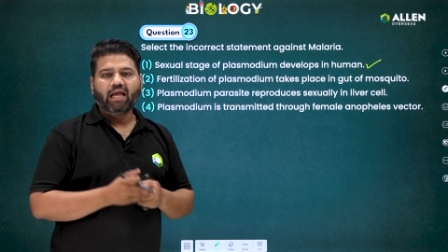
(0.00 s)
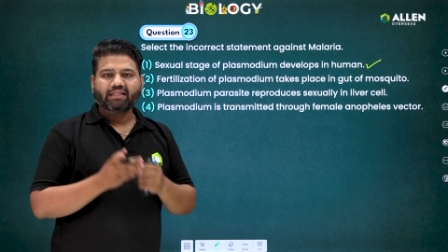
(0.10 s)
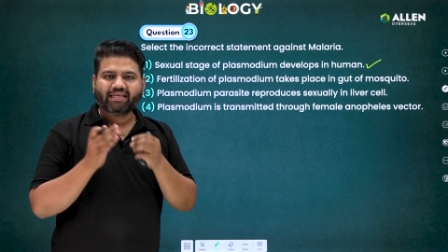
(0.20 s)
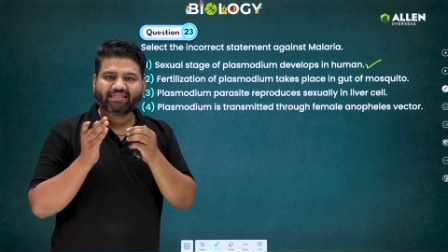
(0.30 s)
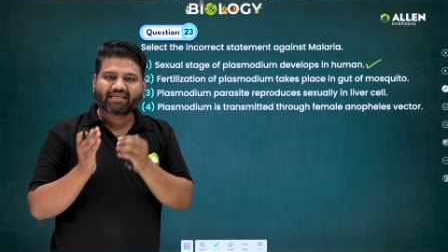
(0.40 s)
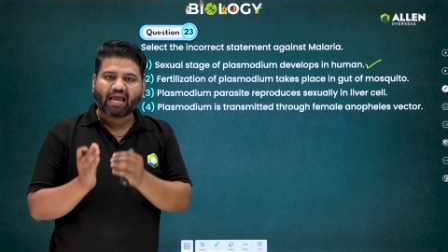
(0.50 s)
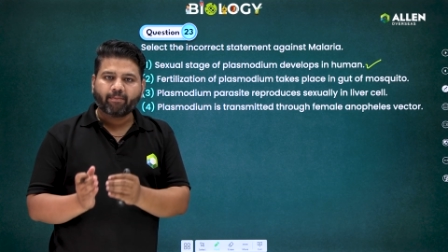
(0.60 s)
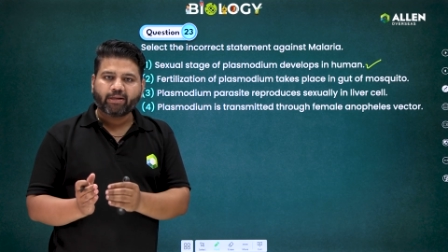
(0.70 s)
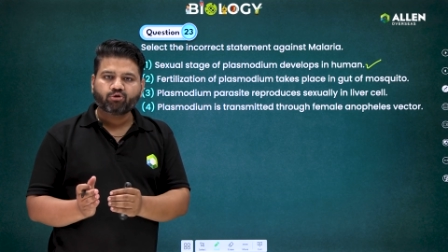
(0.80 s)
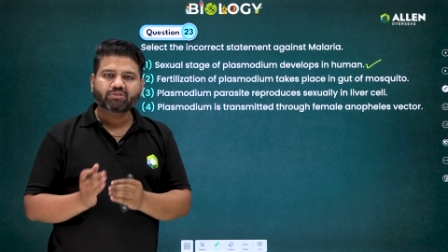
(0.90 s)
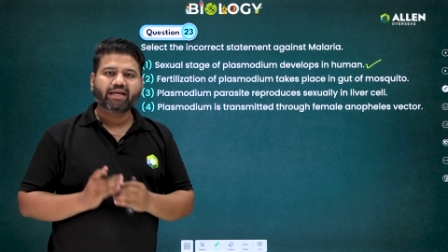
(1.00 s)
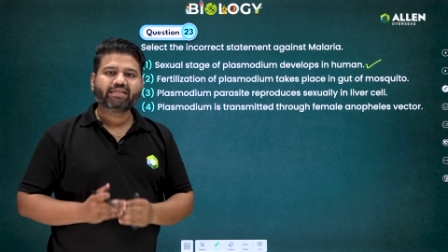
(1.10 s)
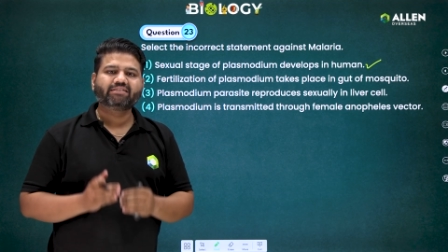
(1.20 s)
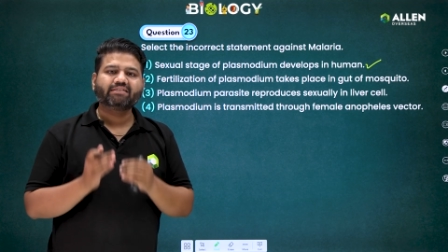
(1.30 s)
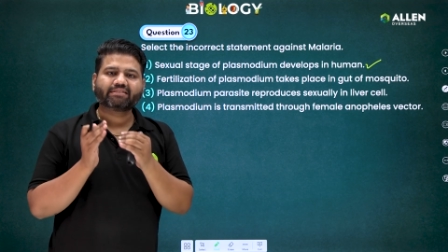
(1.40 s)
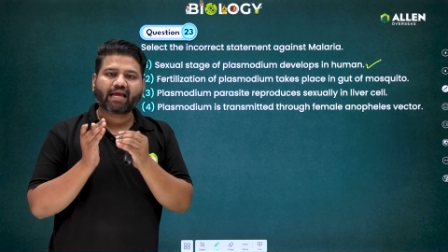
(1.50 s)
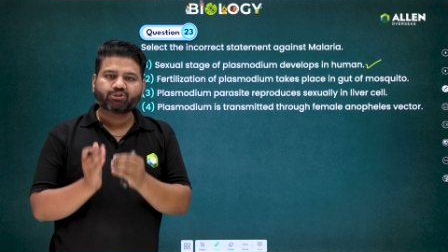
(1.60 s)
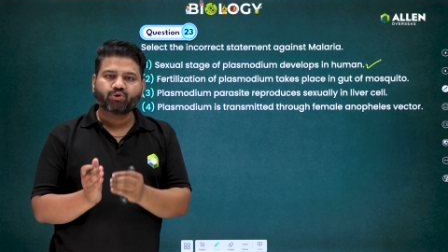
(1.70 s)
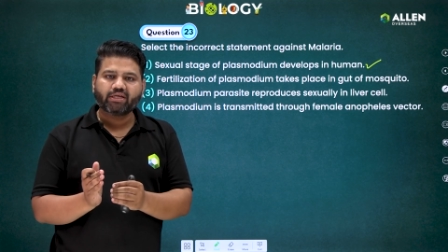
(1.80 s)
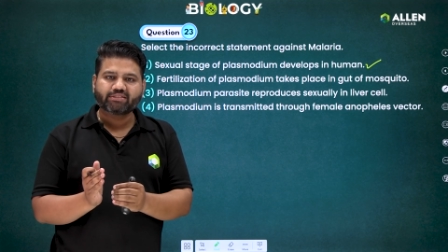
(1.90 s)
These gametocytes, the
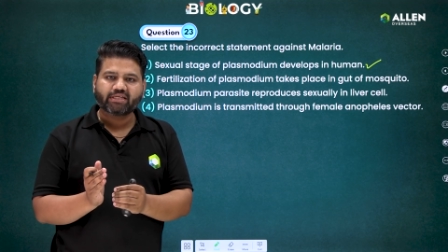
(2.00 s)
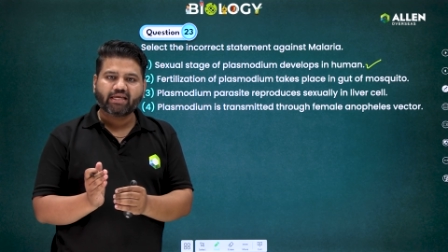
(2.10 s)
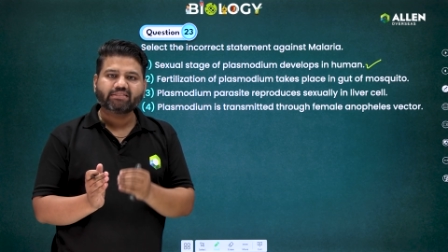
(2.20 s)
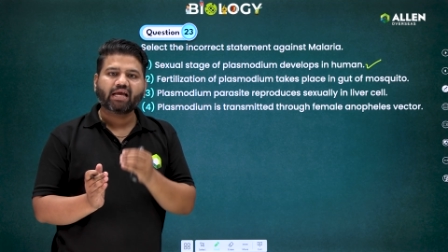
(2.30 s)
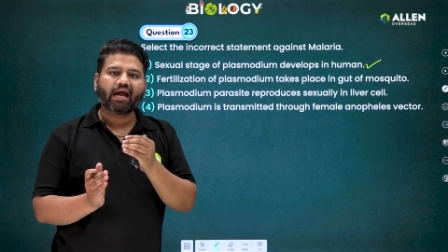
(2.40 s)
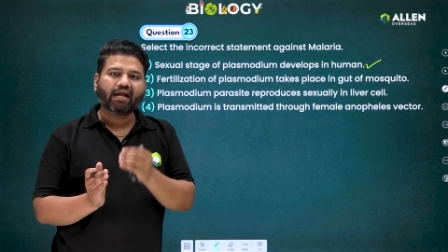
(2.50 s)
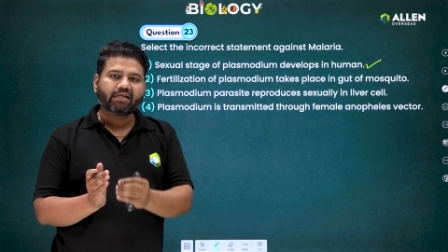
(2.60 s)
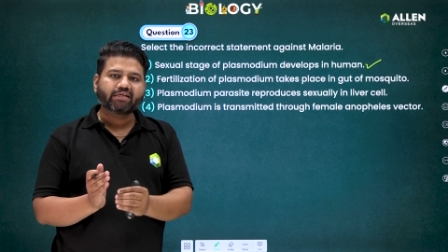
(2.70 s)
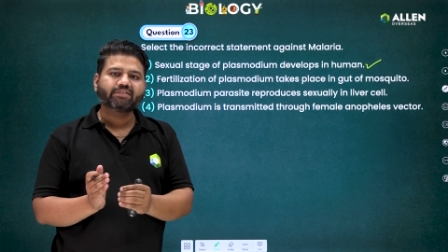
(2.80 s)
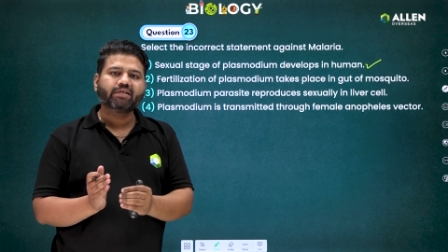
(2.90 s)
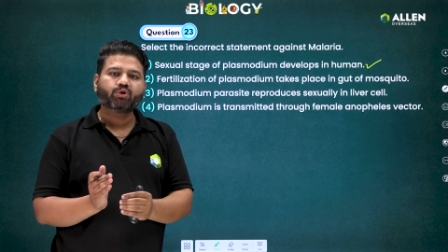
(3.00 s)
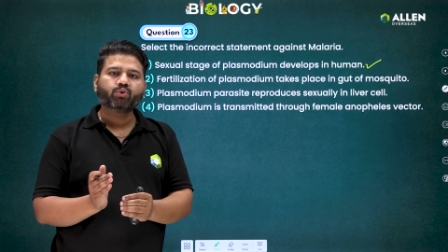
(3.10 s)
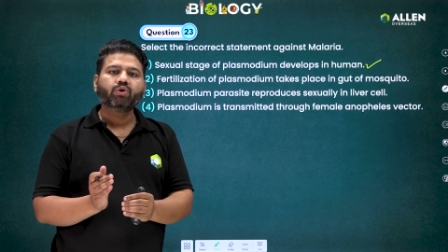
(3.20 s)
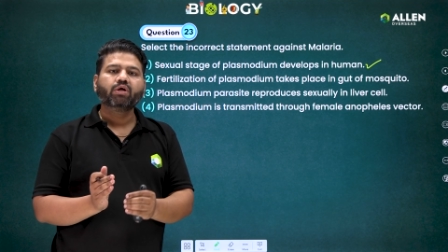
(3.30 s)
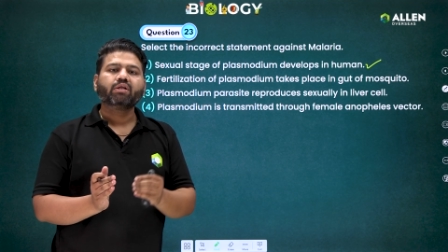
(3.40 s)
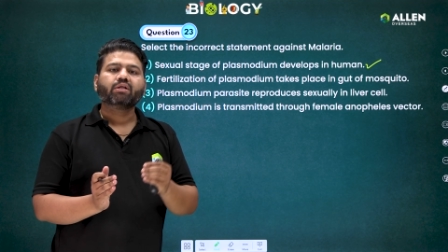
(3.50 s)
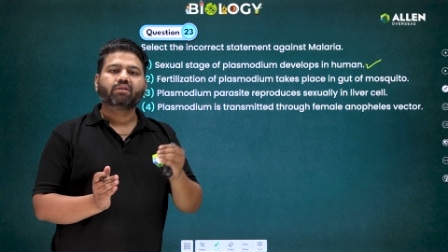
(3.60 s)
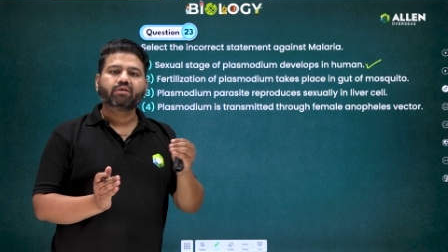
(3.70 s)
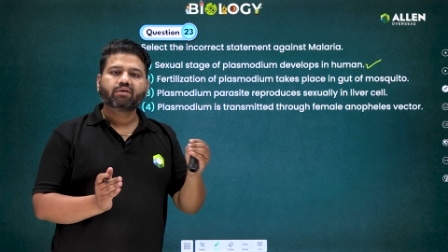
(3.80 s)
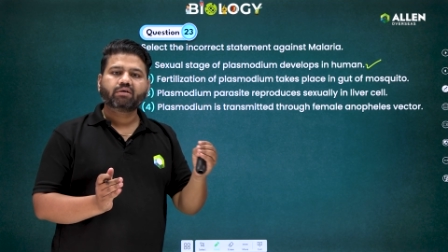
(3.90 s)
sexual stage, enters into
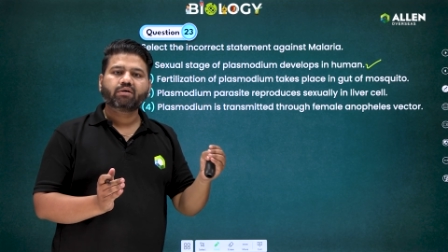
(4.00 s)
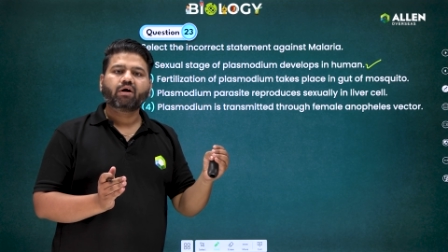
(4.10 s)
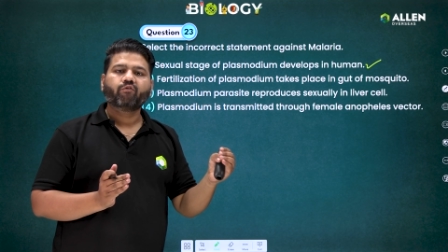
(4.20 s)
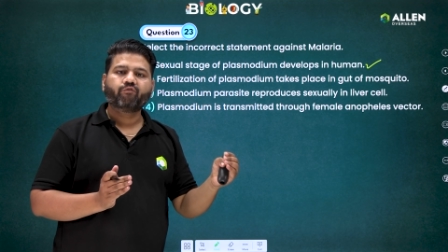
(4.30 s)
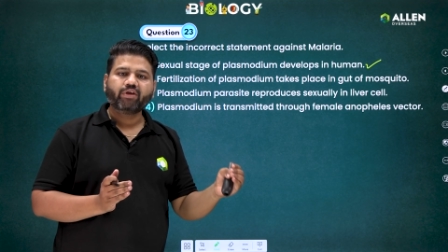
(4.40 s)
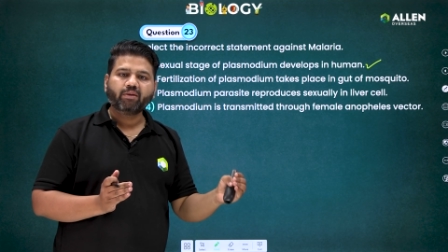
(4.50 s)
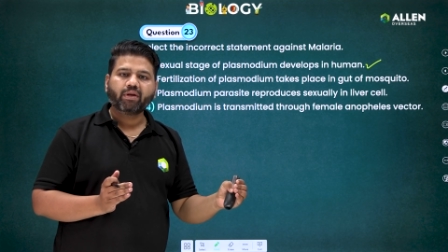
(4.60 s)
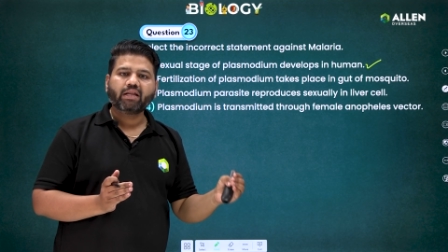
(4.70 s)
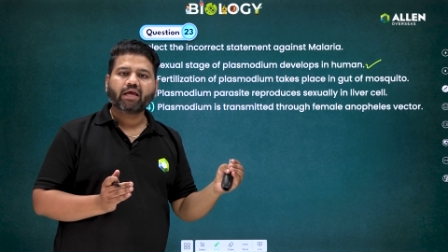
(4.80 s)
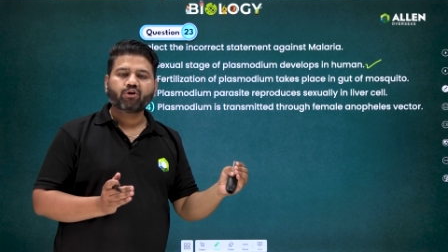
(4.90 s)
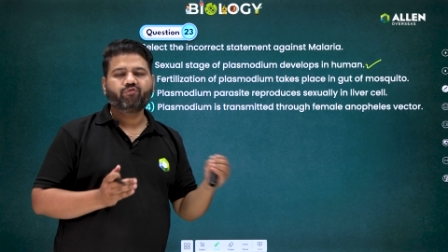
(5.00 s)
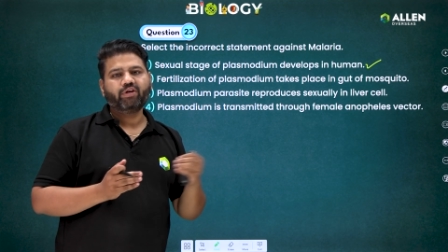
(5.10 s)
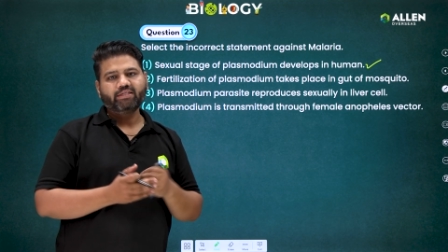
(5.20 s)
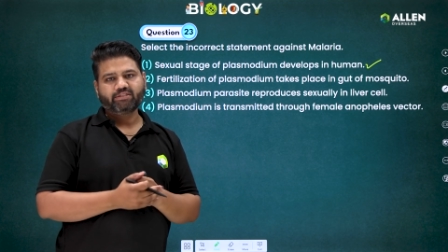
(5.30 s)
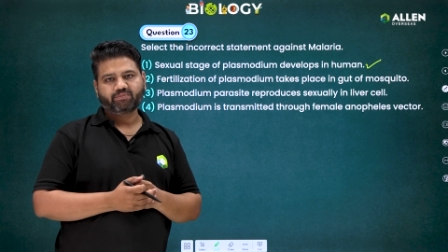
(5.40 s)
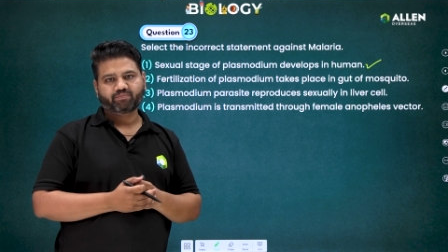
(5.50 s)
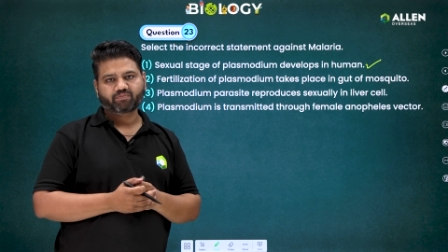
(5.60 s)
the female anopheles.